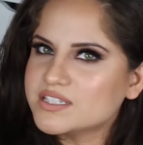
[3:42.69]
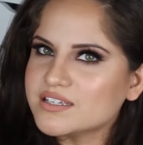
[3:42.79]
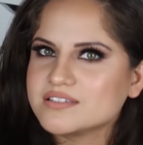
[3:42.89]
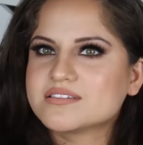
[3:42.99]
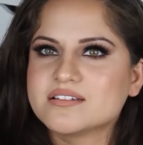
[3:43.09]

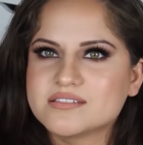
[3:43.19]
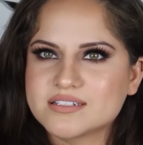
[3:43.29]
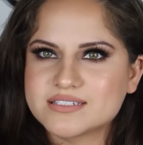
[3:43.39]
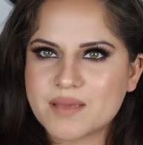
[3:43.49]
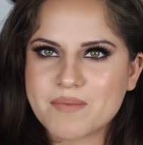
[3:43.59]
this
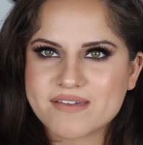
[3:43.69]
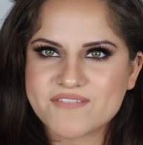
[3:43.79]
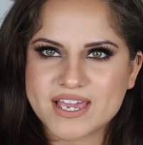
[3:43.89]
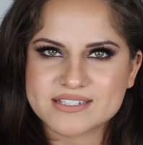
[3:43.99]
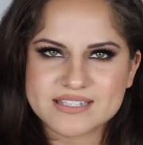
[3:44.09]
to set my
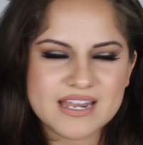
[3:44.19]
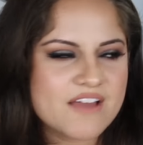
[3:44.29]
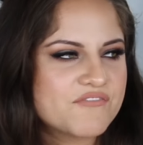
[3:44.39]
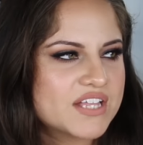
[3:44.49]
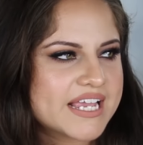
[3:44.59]
face. And
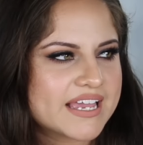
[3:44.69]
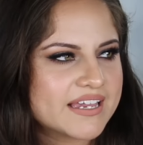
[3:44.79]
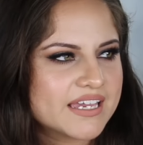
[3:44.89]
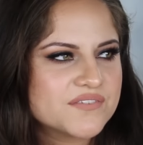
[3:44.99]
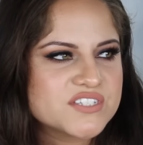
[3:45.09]
I feel like
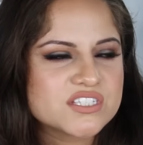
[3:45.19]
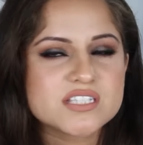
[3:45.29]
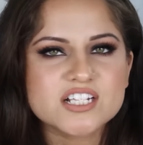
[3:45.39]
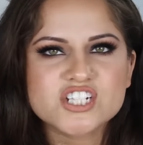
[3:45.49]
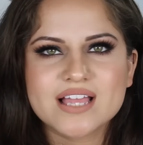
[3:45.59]
it gives
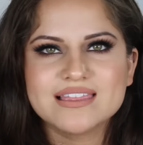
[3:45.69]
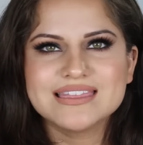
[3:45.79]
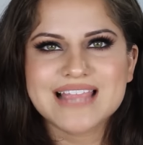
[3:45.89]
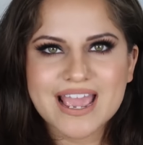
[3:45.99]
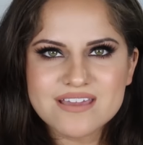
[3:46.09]
such
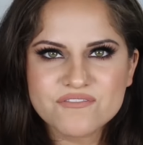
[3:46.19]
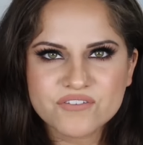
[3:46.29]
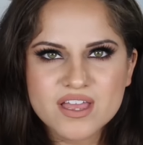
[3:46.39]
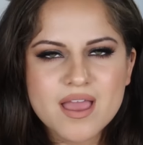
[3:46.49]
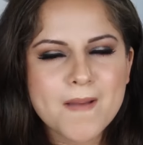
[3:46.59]
life
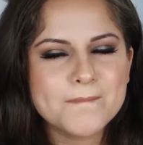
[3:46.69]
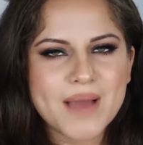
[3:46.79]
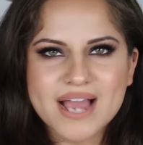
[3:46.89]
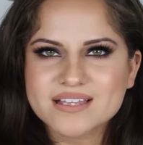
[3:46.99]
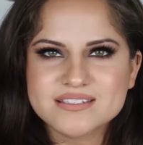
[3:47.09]

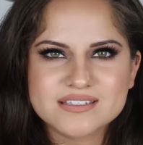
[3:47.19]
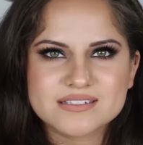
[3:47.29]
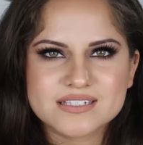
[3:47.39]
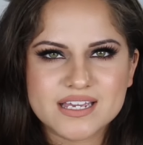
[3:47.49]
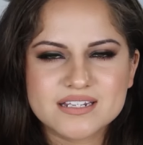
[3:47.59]
back into the
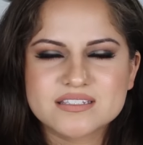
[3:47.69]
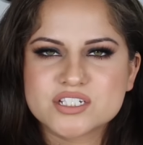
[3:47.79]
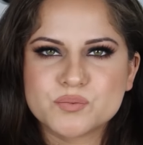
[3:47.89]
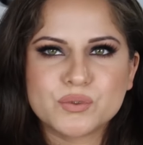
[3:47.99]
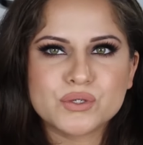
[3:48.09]
skin and
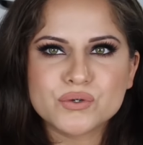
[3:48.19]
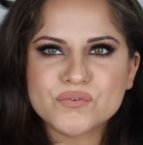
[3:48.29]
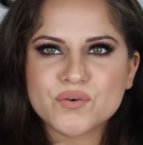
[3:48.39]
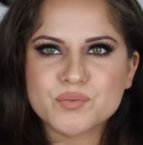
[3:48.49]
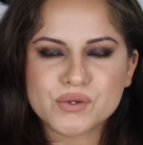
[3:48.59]
such
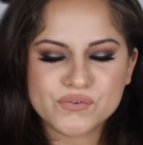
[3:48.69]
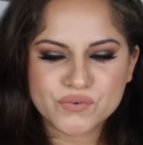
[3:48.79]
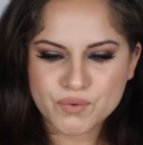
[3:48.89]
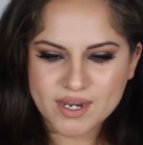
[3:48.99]
beautiful beautiful